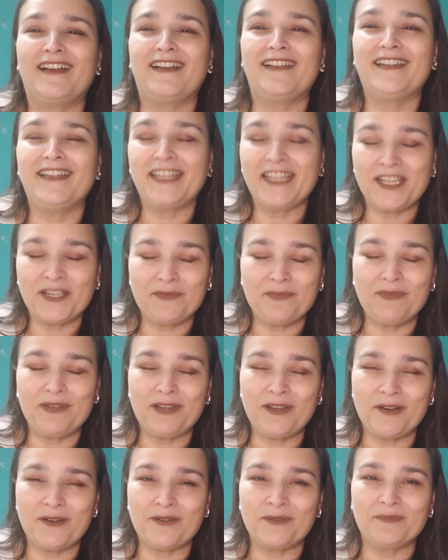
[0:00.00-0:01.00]
link
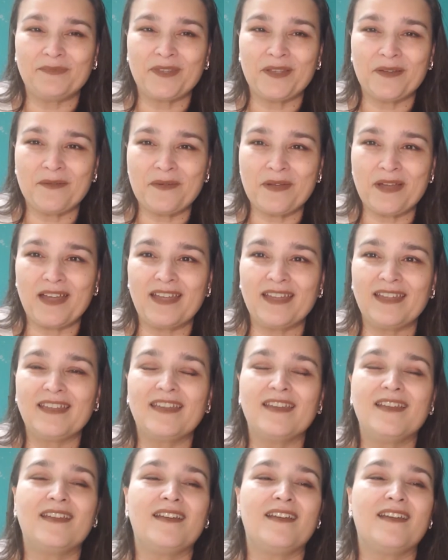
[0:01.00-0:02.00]
below, okay?
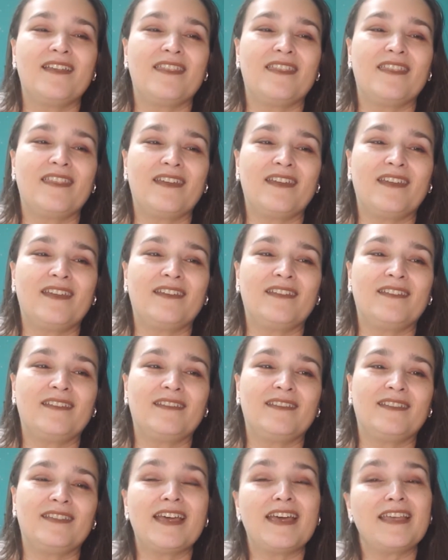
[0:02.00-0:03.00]

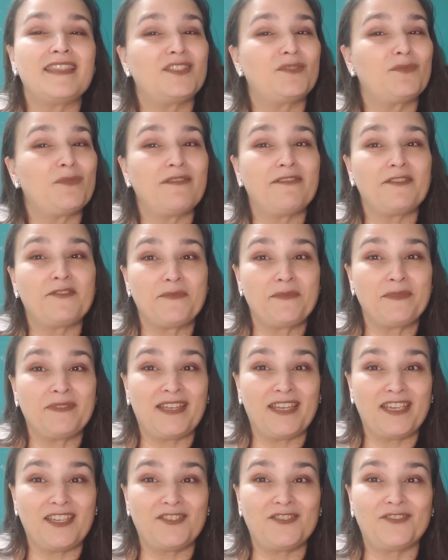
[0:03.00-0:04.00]
Then that's my
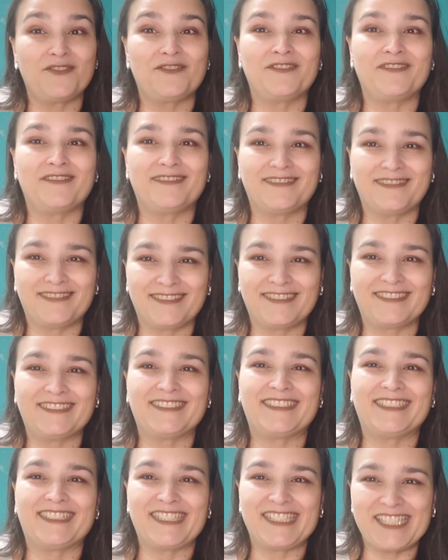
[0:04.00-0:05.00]
recommendation.
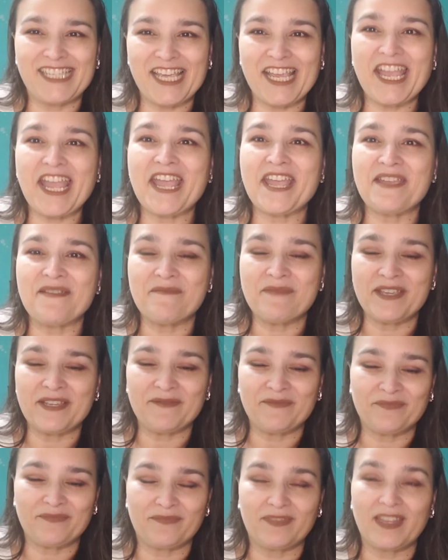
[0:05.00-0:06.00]
Check
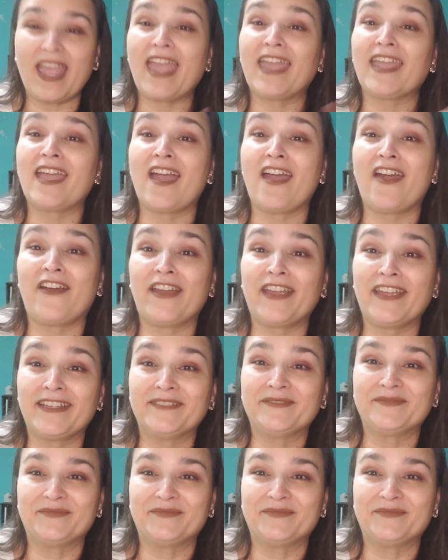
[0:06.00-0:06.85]
Amy and Gary.